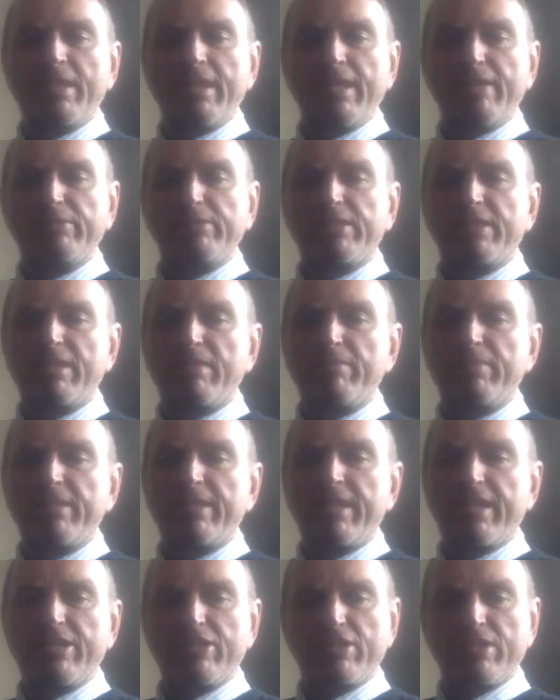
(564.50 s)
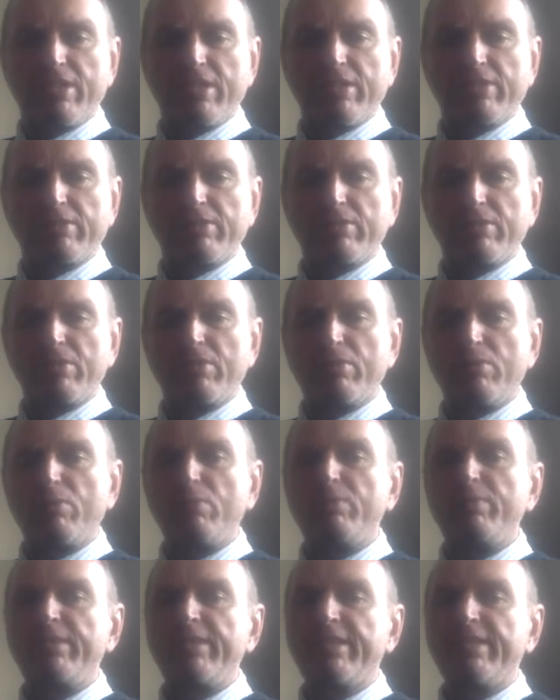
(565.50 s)
It was a company cash card.
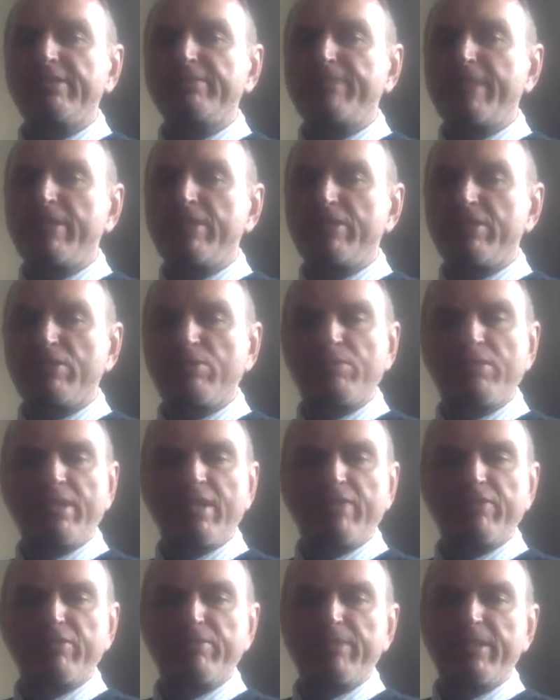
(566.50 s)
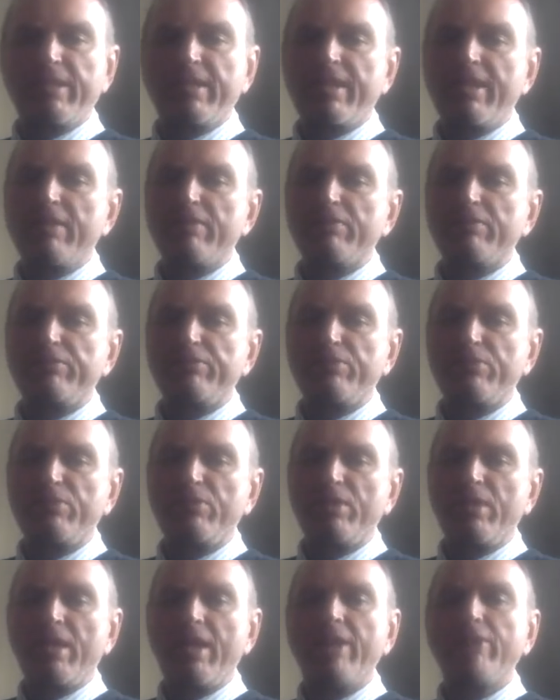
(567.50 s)
All the expenditure would have to be accounted for,
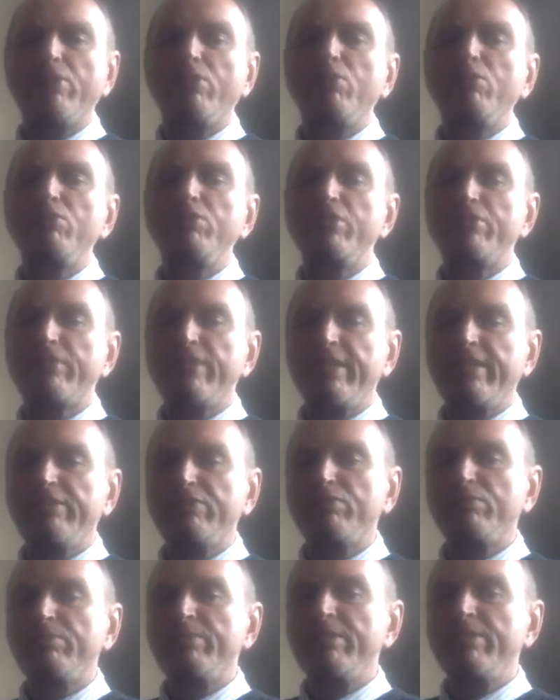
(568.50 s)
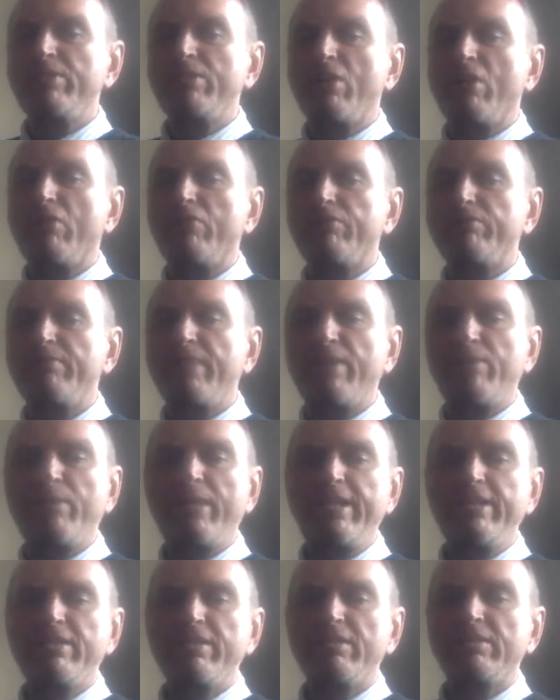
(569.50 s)
and all the drinks would be docked from my
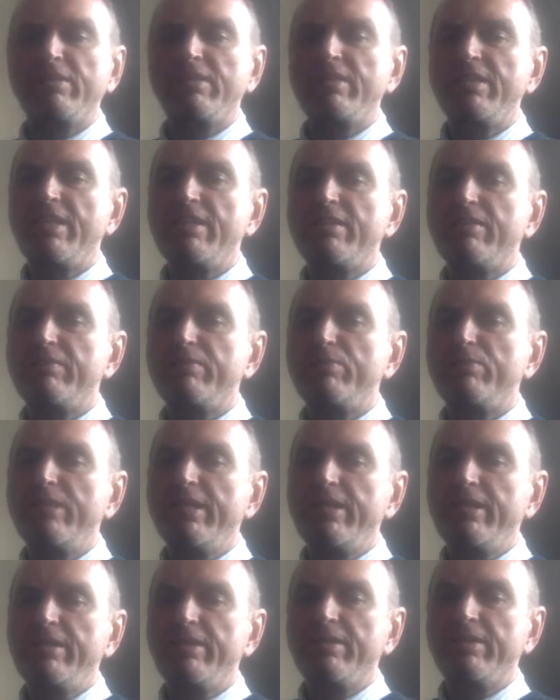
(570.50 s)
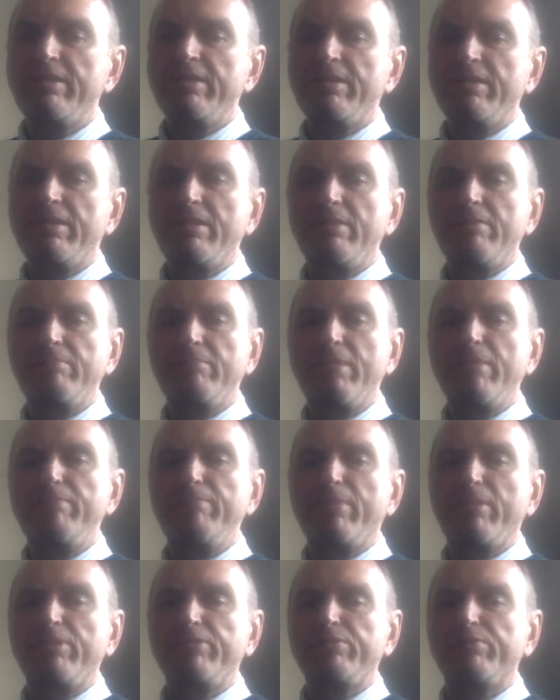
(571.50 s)
wages at the end of the week. My
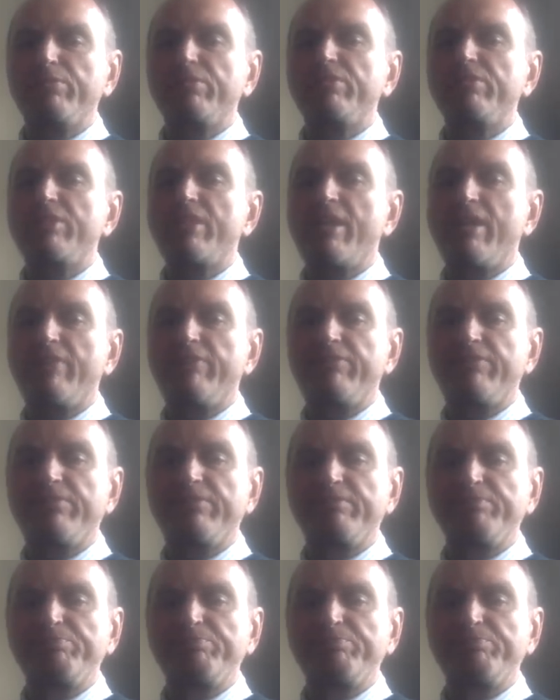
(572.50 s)
boss was tough.